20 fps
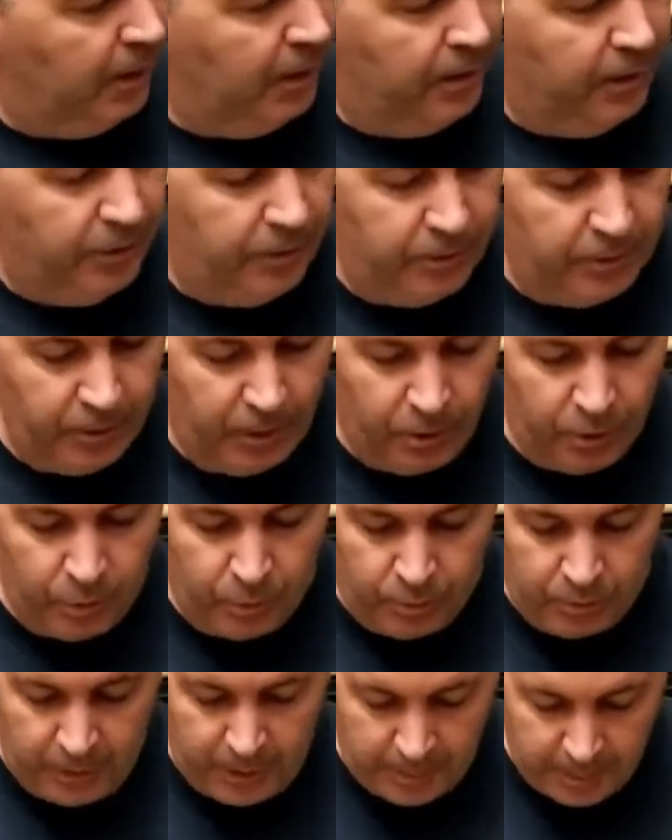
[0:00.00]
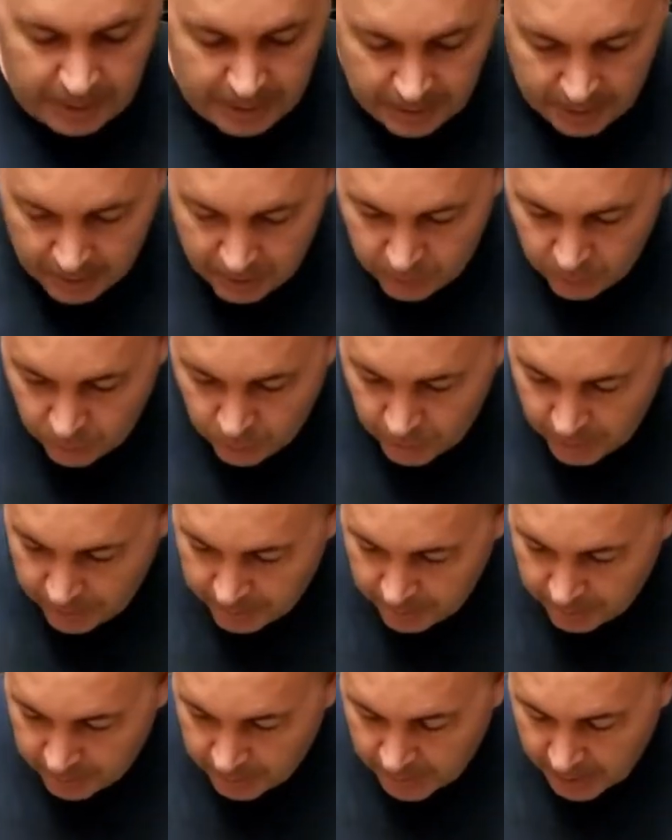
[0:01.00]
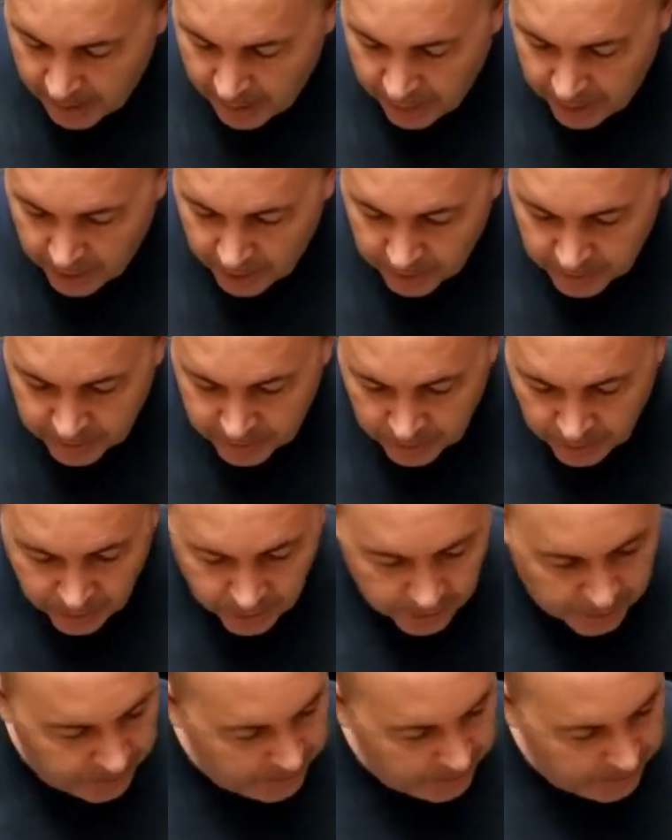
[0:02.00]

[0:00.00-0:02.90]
So let me tell you what my thoughts are.